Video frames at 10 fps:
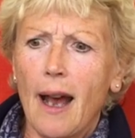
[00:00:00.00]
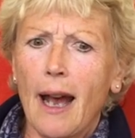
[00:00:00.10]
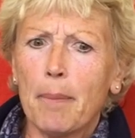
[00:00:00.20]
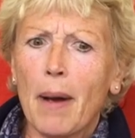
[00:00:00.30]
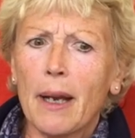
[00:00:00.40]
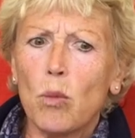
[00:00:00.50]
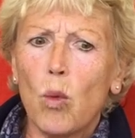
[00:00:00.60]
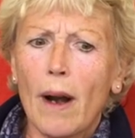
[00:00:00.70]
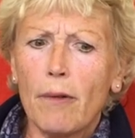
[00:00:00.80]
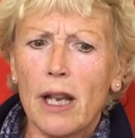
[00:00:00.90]
and my
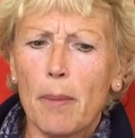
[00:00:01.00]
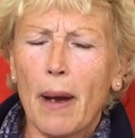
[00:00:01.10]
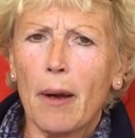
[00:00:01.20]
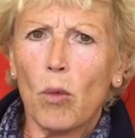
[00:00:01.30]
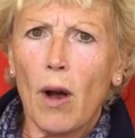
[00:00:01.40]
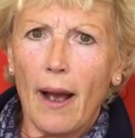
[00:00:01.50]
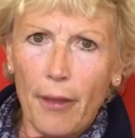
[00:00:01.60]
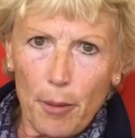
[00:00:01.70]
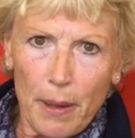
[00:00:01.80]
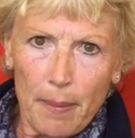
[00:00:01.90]
worry about what
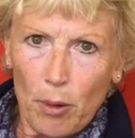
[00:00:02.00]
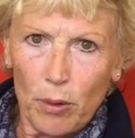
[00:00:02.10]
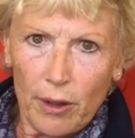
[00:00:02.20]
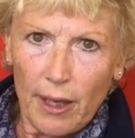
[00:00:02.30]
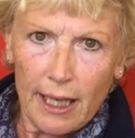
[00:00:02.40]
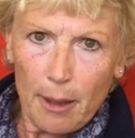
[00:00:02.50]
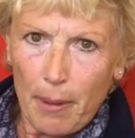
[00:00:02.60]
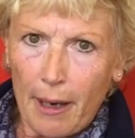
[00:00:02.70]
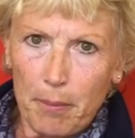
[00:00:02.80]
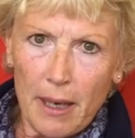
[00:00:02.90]
other people would think
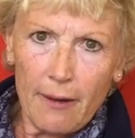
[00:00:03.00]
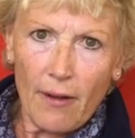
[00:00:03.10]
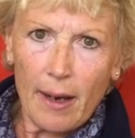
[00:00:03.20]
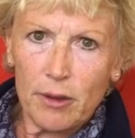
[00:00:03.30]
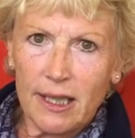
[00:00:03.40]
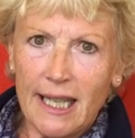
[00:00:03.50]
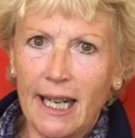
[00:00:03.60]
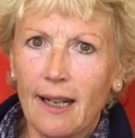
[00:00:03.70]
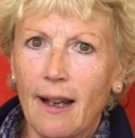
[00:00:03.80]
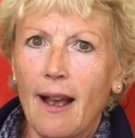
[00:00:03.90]
about me if I was
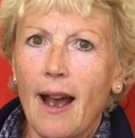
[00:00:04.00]
sick